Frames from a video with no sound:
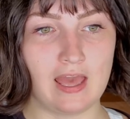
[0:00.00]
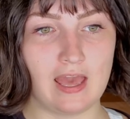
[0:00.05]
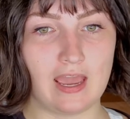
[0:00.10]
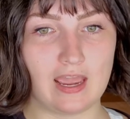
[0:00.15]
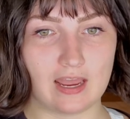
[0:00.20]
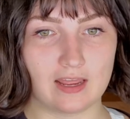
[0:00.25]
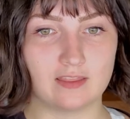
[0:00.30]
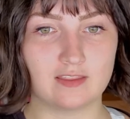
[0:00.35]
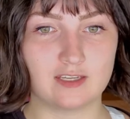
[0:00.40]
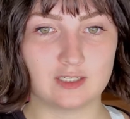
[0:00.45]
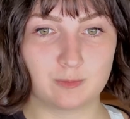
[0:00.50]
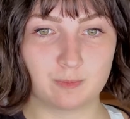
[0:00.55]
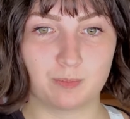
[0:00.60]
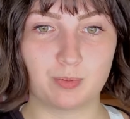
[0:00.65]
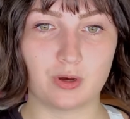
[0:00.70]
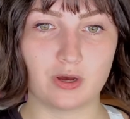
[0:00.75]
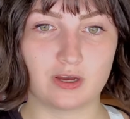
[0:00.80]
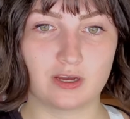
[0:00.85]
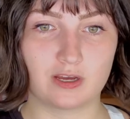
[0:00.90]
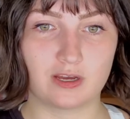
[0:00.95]
And this
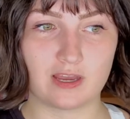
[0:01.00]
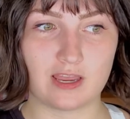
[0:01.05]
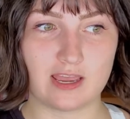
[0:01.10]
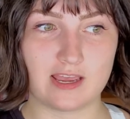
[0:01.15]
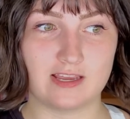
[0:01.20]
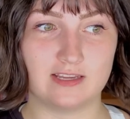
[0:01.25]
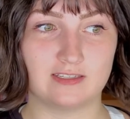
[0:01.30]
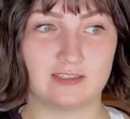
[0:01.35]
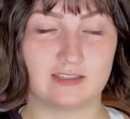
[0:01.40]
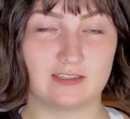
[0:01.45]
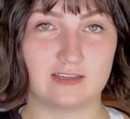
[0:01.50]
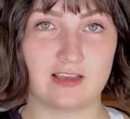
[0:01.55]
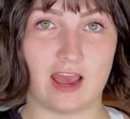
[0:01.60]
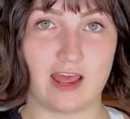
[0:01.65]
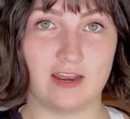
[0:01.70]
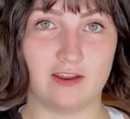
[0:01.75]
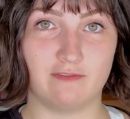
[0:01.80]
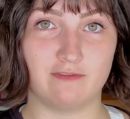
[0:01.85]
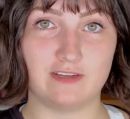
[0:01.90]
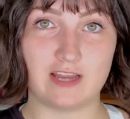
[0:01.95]
book is
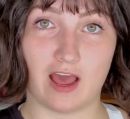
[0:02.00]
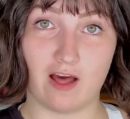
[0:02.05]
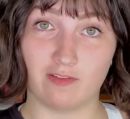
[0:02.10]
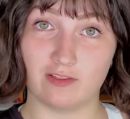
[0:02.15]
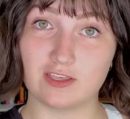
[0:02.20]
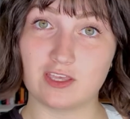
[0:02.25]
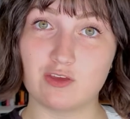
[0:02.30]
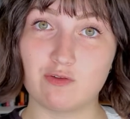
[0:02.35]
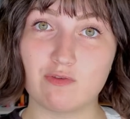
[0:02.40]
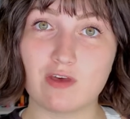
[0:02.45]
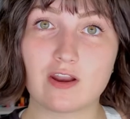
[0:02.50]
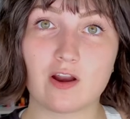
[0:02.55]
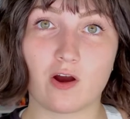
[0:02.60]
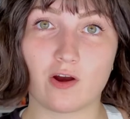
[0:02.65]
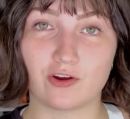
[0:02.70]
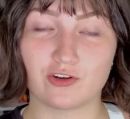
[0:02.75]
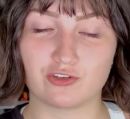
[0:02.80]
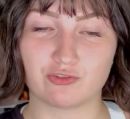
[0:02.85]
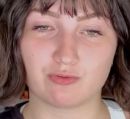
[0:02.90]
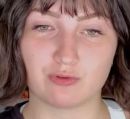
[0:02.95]
kind of telling you that
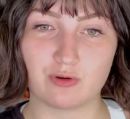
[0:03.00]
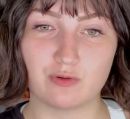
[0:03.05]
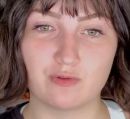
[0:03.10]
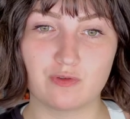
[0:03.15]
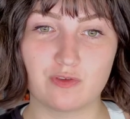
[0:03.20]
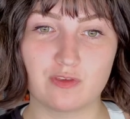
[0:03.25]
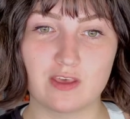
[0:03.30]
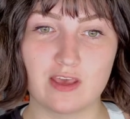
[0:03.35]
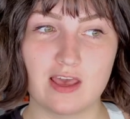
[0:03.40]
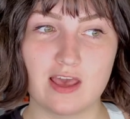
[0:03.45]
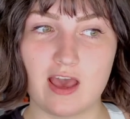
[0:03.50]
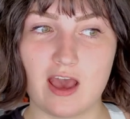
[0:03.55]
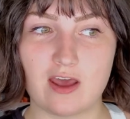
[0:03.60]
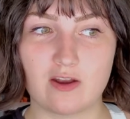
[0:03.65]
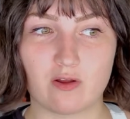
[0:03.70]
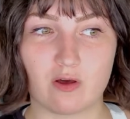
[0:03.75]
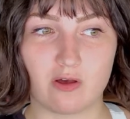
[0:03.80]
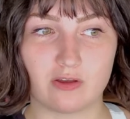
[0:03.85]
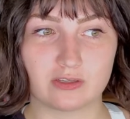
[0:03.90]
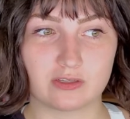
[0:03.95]
hard truth and
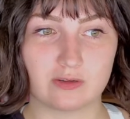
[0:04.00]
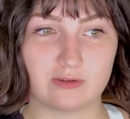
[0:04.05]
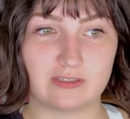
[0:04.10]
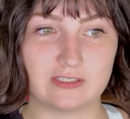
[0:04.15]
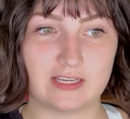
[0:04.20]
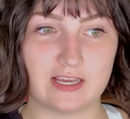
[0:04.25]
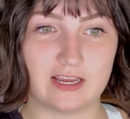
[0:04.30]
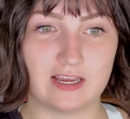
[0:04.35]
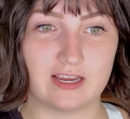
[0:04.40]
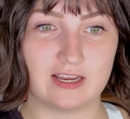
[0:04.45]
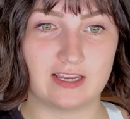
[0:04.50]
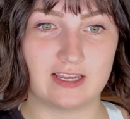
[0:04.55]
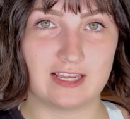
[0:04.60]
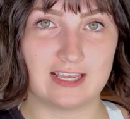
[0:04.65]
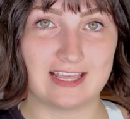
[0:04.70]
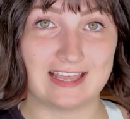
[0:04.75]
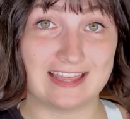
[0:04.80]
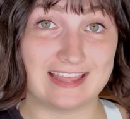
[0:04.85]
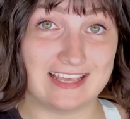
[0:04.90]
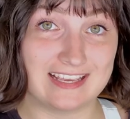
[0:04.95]
also saying
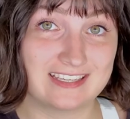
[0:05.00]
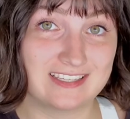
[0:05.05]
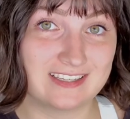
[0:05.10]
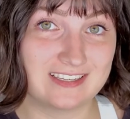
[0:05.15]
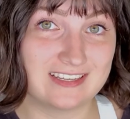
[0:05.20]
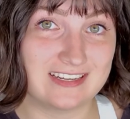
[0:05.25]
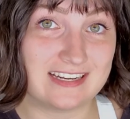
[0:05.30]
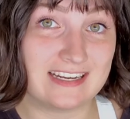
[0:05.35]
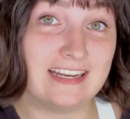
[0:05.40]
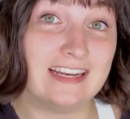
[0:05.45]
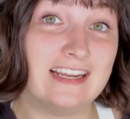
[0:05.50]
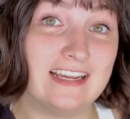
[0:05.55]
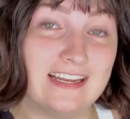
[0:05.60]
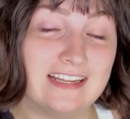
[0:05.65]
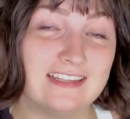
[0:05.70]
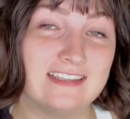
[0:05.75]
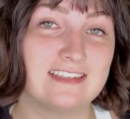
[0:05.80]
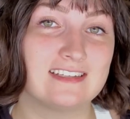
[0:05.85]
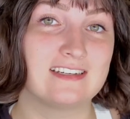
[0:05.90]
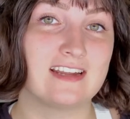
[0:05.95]
this
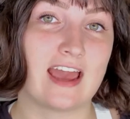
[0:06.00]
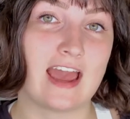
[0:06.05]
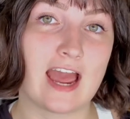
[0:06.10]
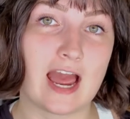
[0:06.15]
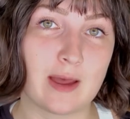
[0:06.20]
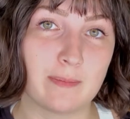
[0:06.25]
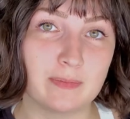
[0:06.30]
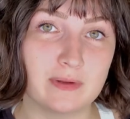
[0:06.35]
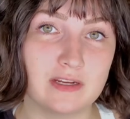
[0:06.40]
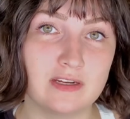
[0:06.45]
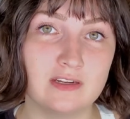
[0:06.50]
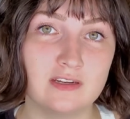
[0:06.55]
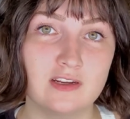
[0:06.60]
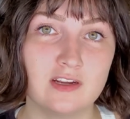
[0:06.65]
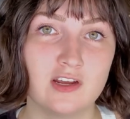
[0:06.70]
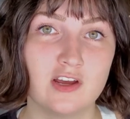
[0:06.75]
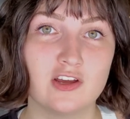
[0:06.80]
needs to happen.